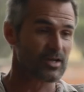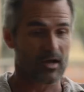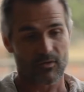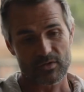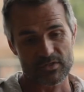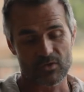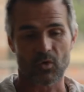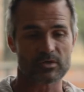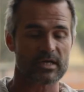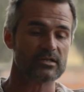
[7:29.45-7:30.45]
so I was
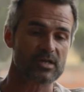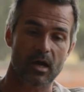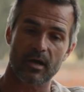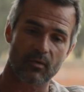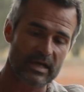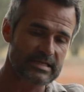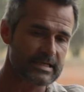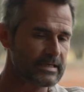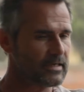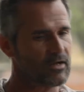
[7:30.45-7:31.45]
caught. And so I went
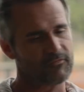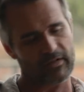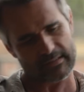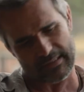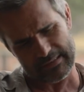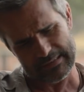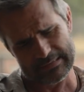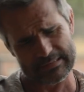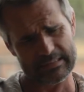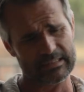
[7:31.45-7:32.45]
in and I felt
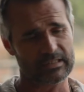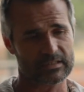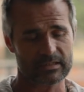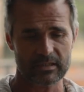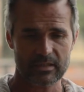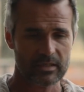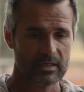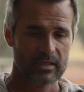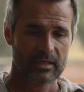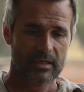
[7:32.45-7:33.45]
uneasy and
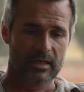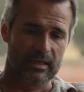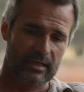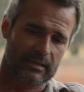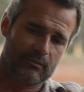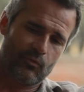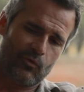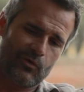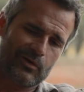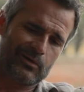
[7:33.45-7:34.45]
I like
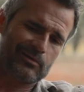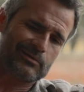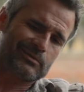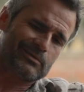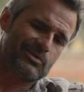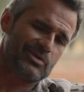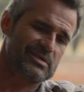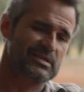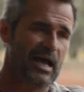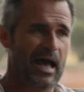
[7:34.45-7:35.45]
walked to the
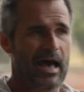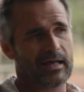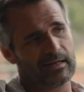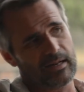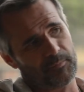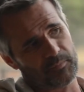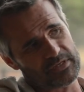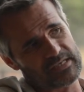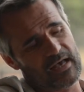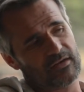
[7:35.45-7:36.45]
side and up
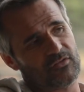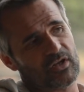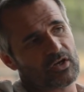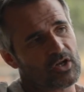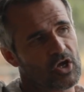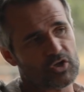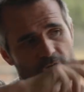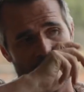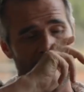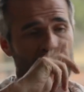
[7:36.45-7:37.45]
the side of the
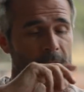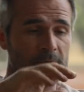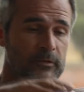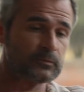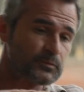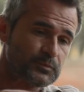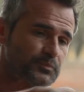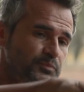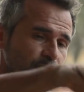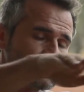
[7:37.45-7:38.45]
enclosure and
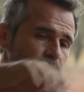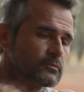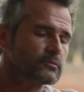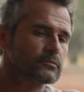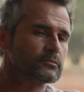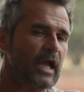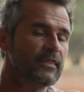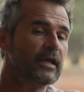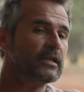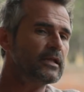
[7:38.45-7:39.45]

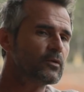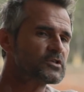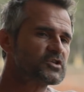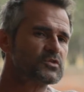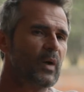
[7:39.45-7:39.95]
and then he was just